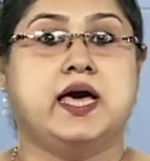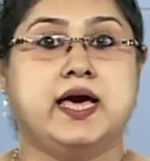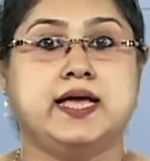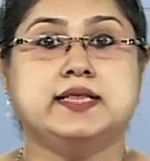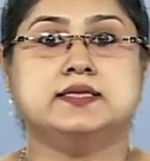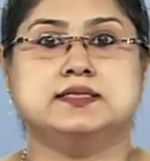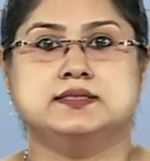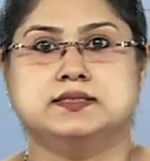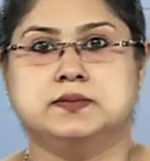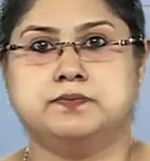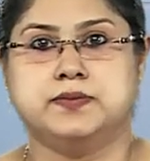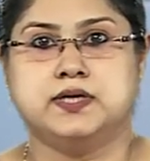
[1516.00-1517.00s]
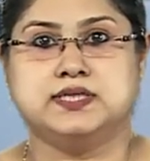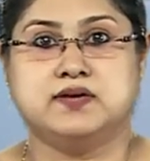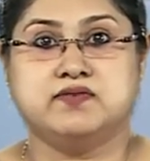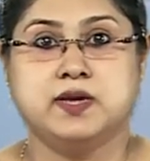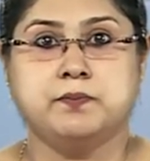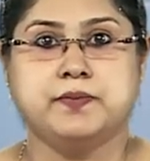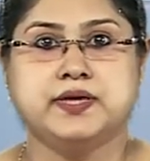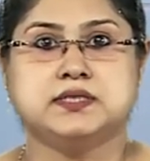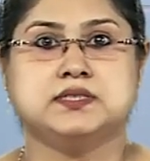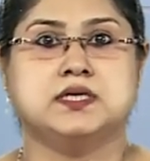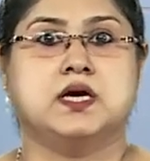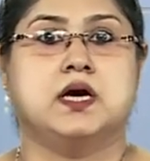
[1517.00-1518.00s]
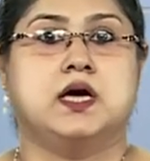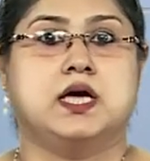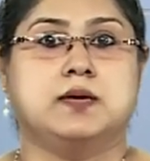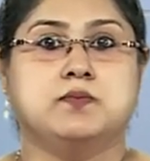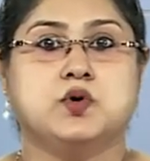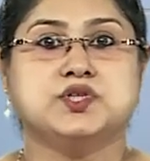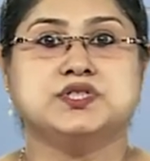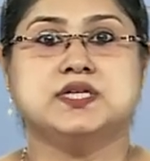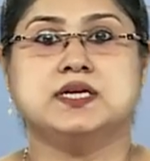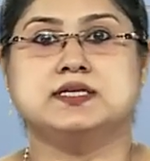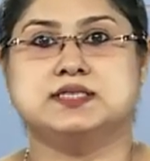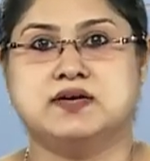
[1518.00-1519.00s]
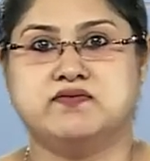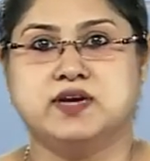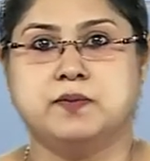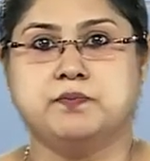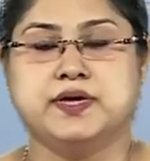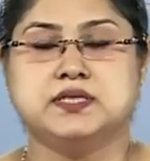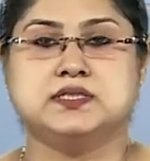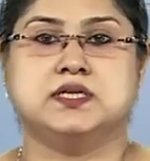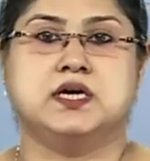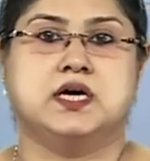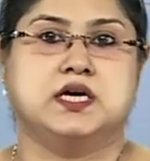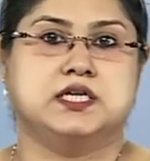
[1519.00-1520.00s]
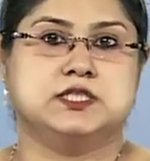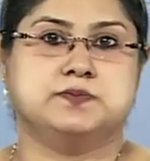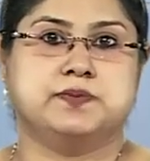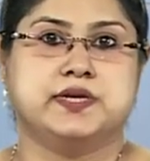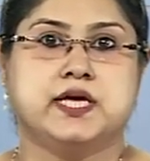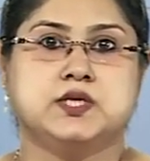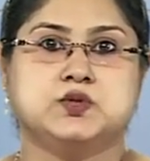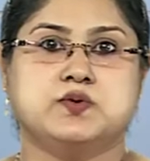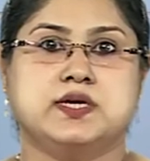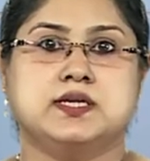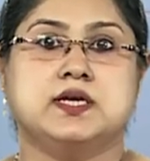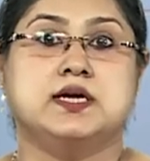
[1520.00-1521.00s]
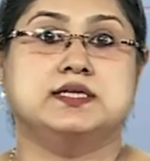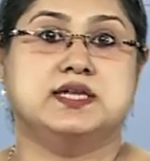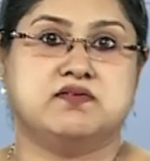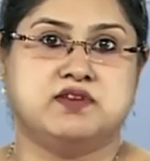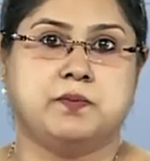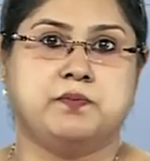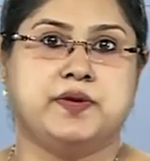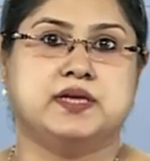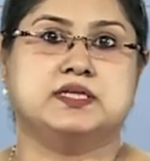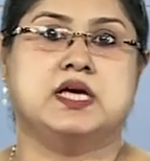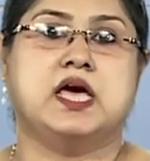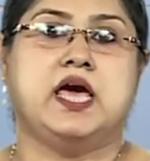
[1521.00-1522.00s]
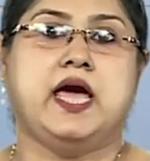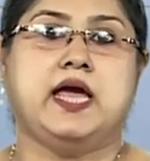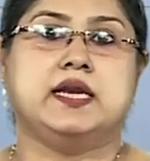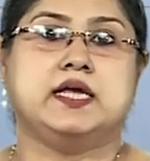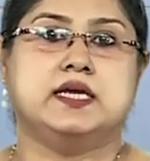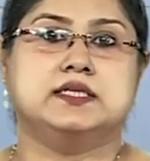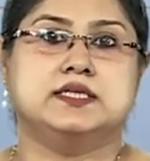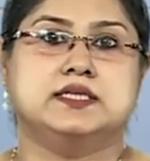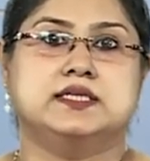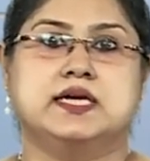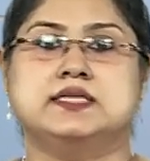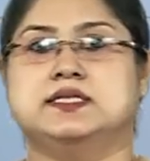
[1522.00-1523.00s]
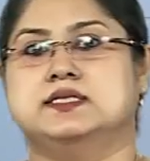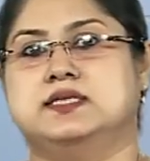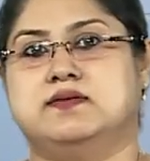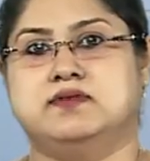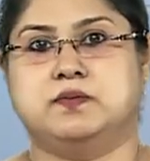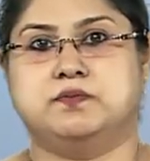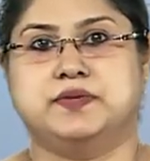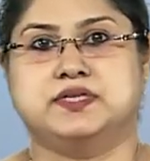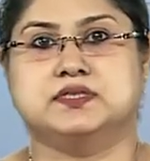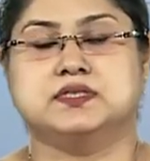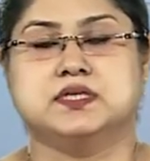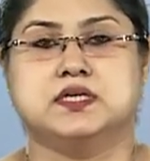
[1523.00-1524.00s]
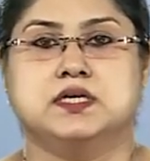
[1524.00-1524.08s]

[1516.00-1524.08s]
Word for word: health de uh, development, emotional development, spiritual development and integrated development.